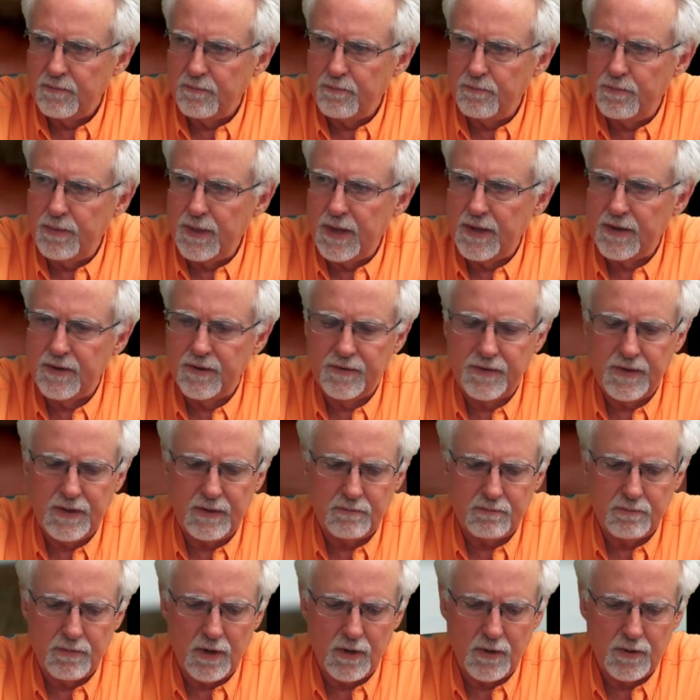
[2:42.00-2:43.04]
better
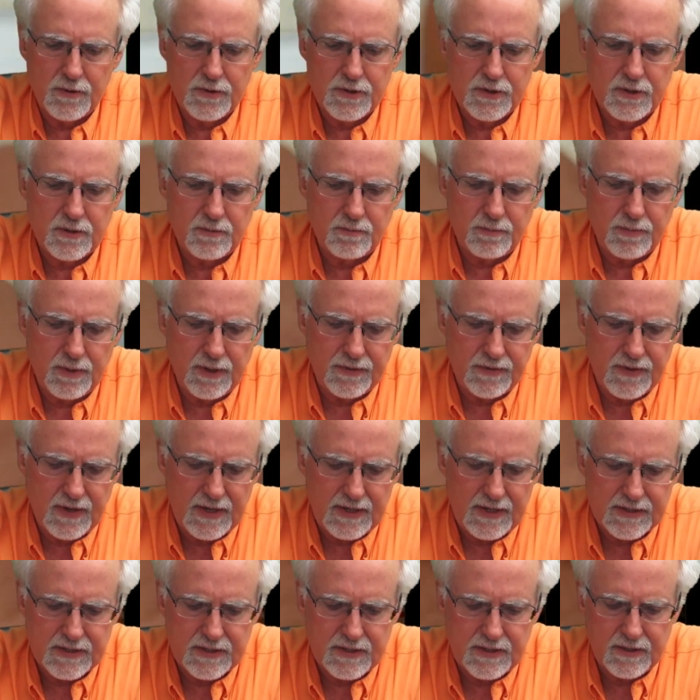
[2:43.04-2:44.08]
than most, but they
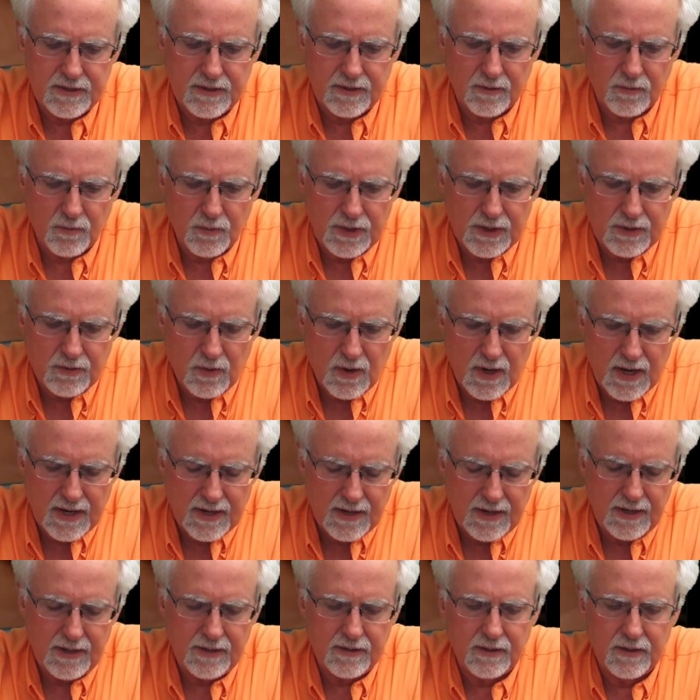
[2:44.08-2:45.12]
still
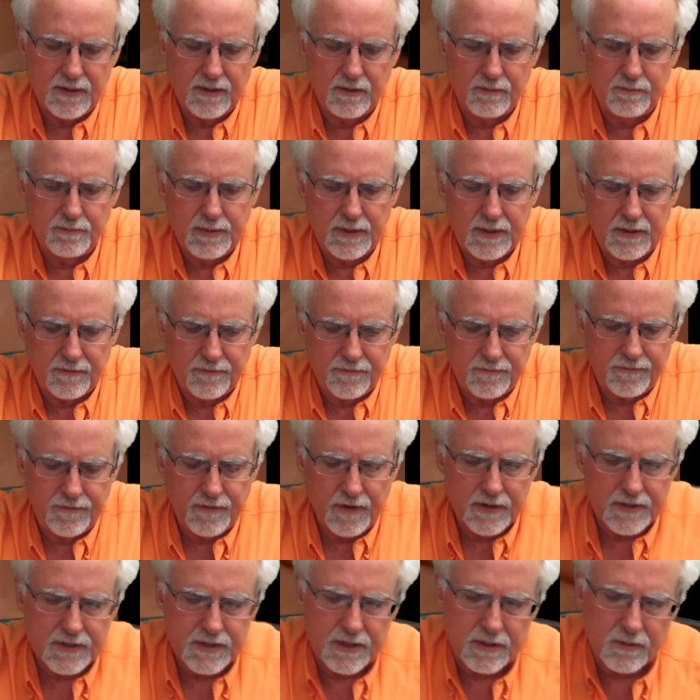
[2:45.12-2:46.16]
require a little bit of
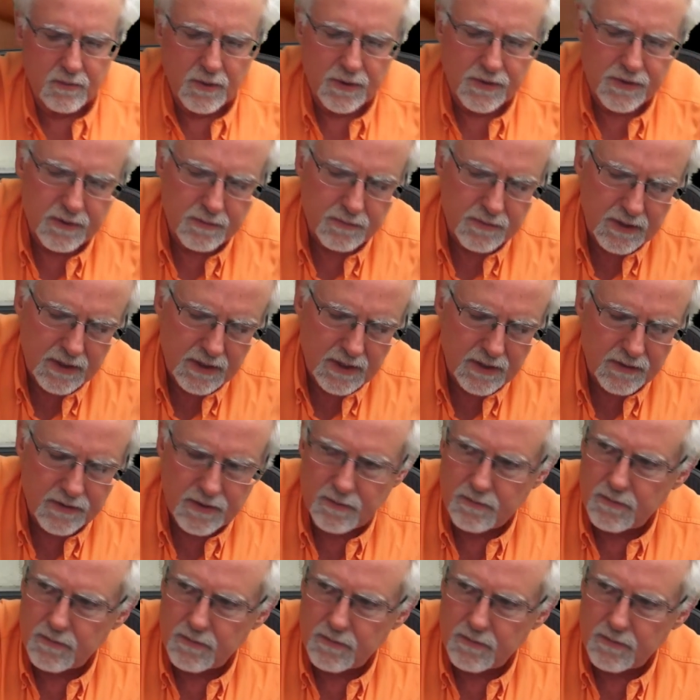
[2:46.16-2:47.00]
fussing with them to get